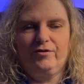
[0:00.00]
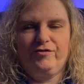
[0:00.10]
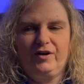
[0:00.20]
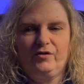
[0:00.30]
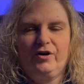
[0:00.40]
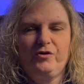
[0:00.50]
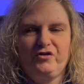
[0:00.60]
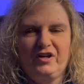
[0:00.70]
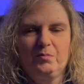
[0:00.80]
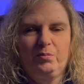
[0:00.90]
feels her
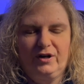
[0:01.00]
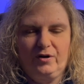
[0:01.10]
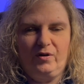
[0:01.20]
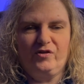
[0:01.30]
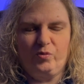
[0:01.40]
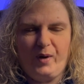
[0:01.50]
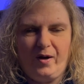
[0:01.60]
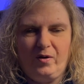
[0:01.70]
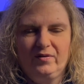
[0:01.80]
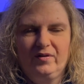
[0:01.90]
skin prickle as well.